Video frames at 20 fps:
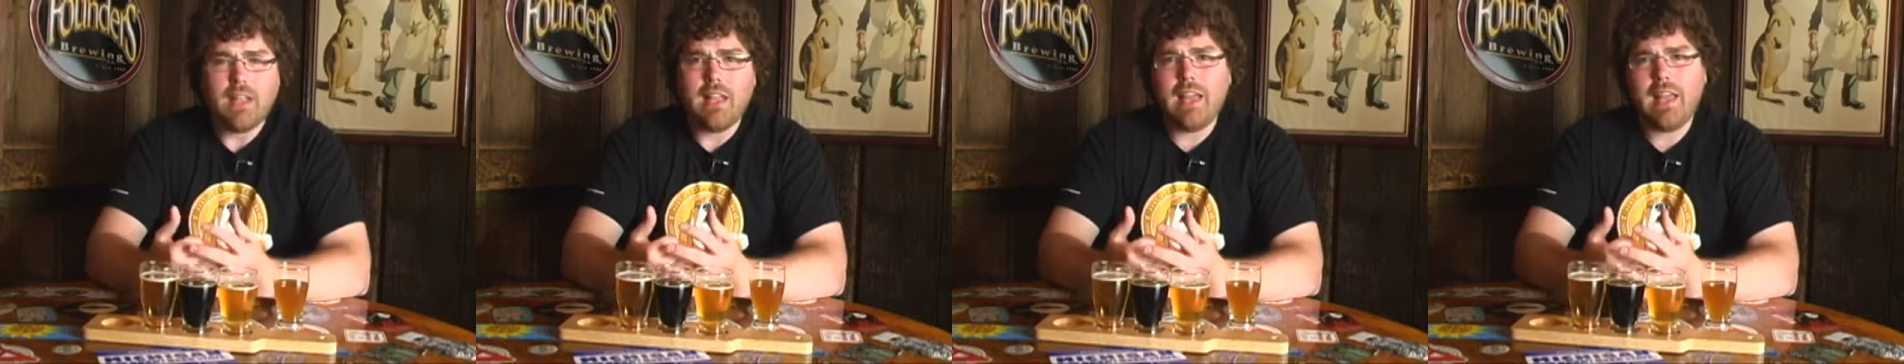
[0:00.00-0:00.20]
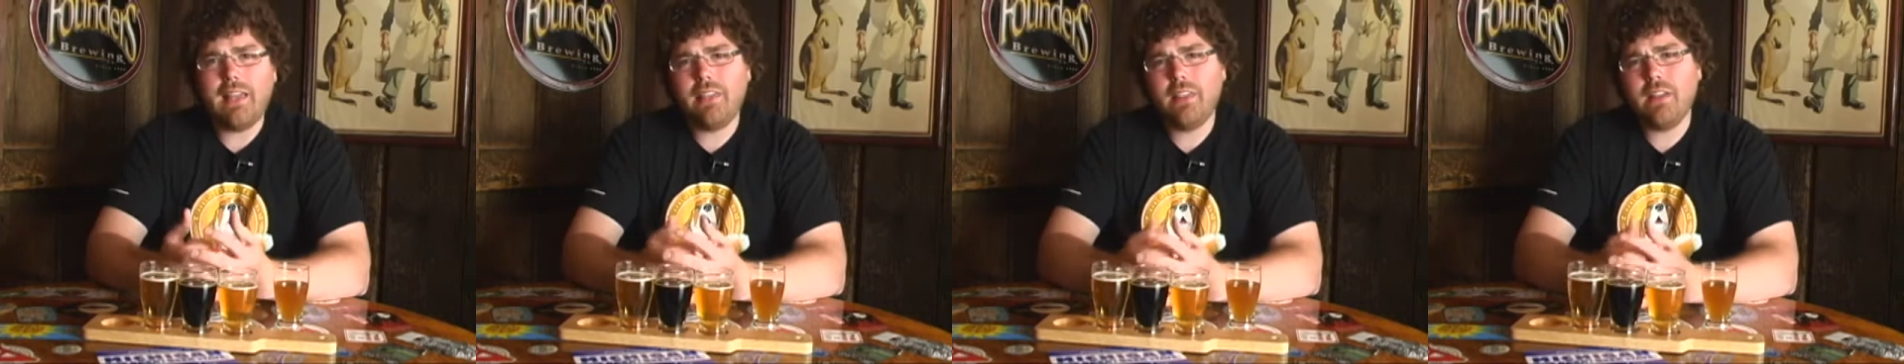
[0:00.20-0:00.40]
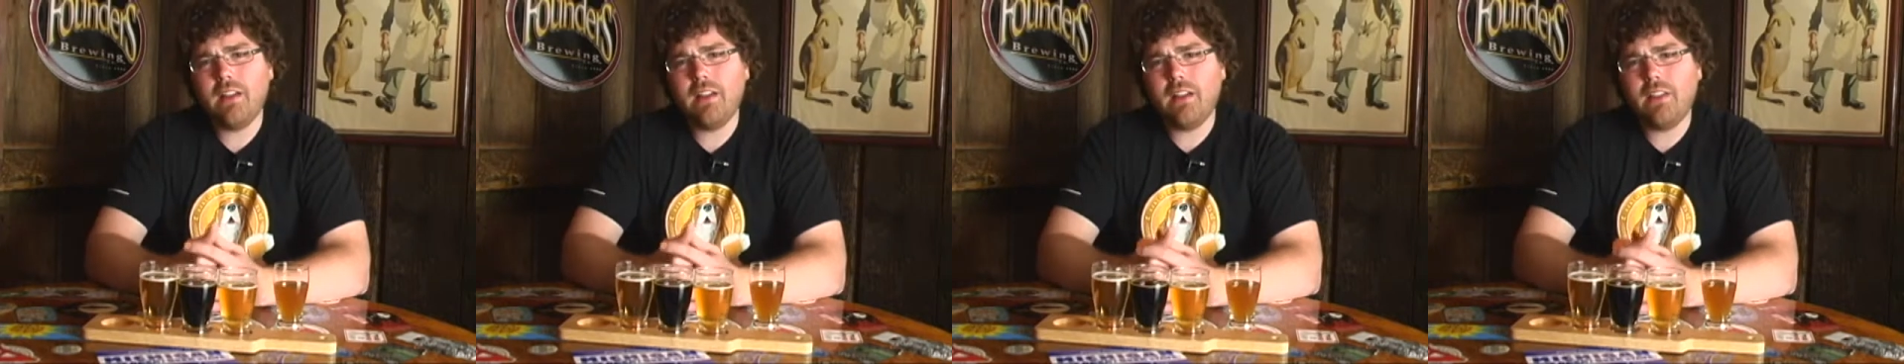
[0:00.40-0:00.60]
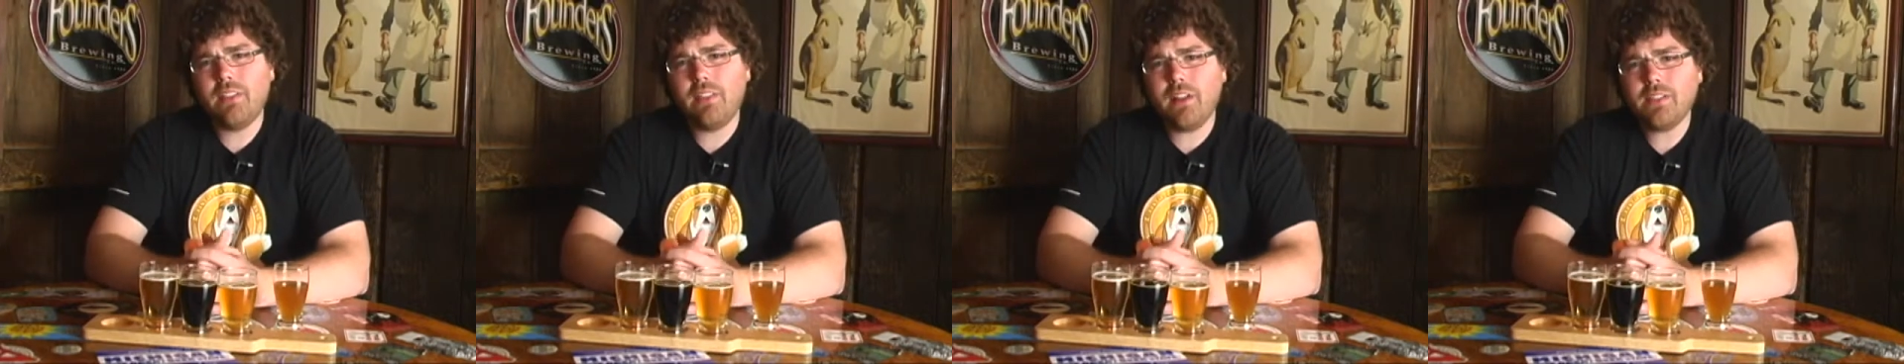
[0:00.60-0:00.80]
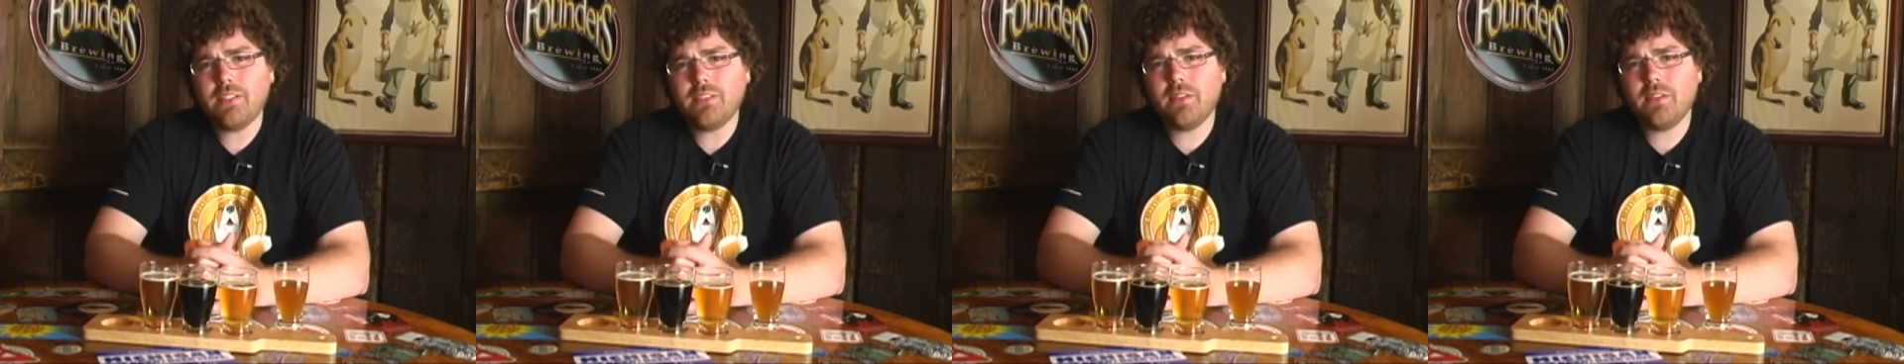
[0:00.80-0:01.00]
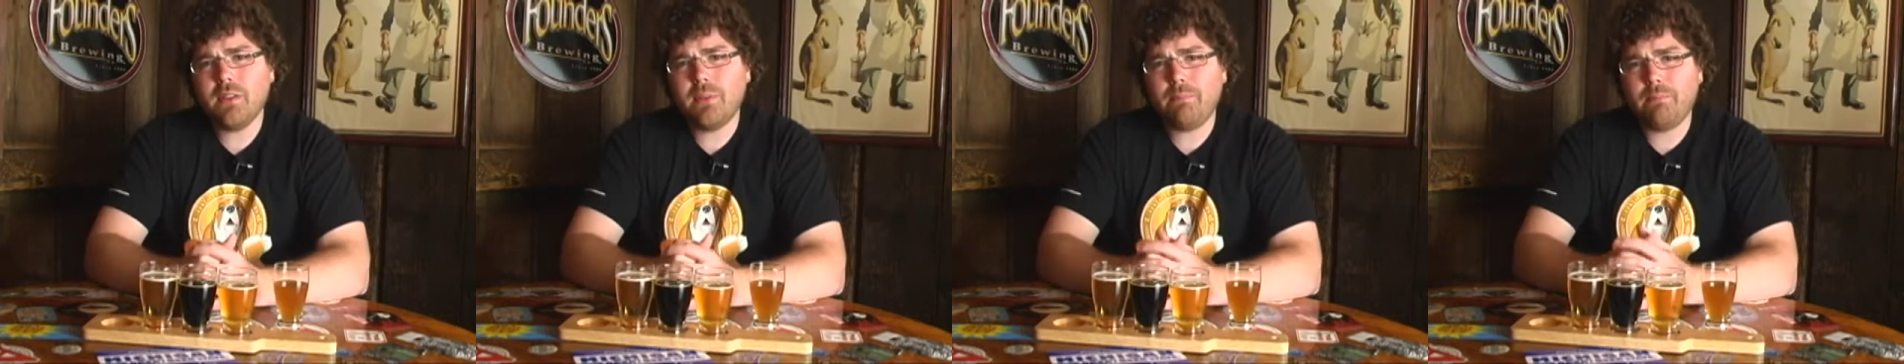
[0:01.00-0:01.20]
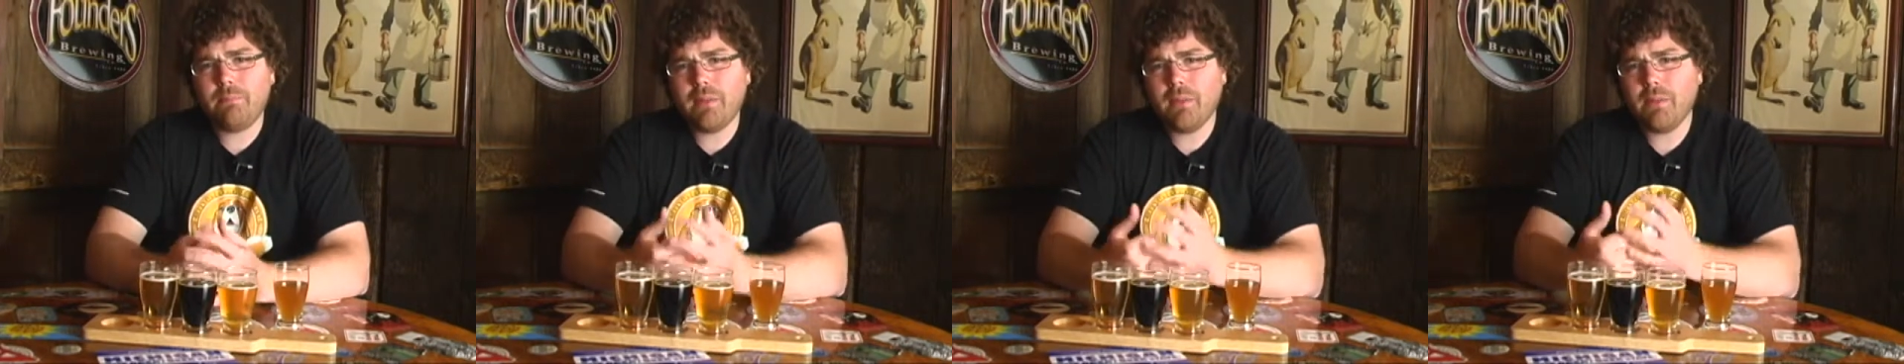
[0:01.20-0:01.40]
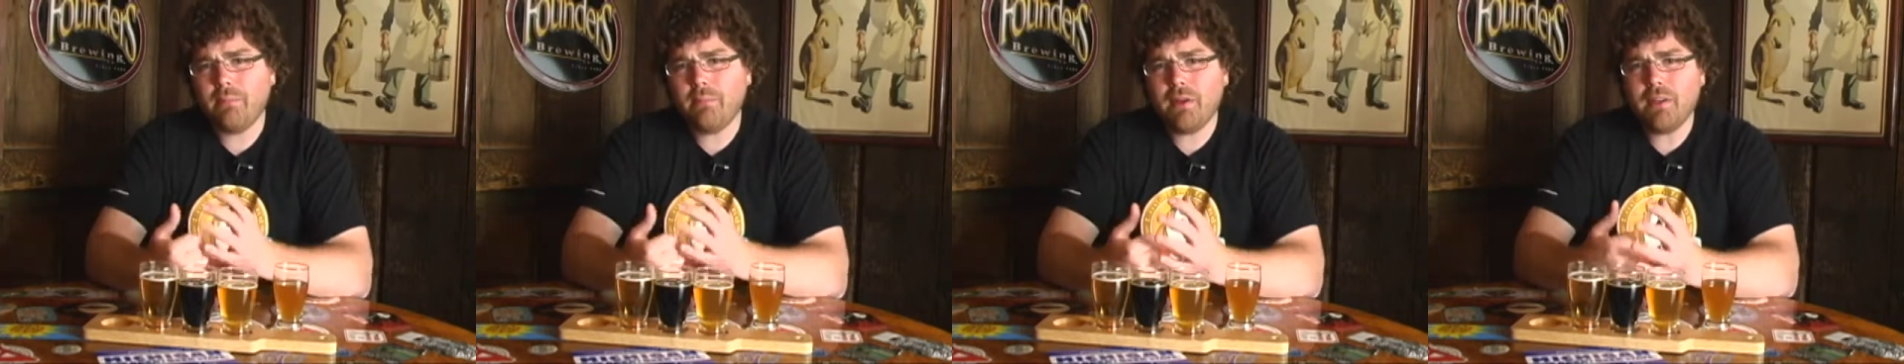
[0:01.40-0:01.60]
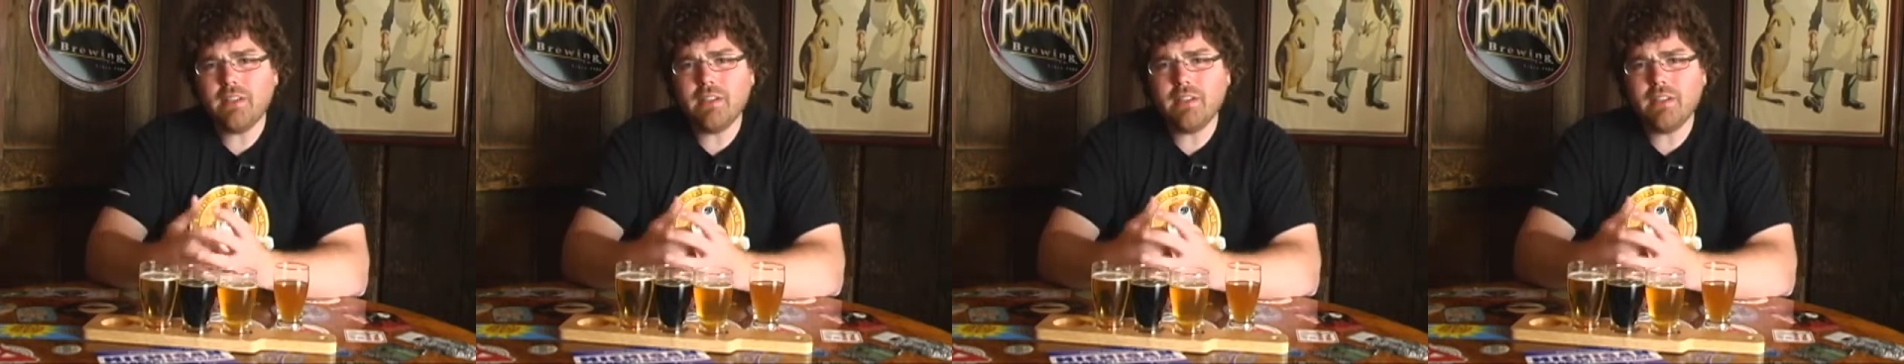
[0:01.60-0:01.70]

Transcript: And also the beer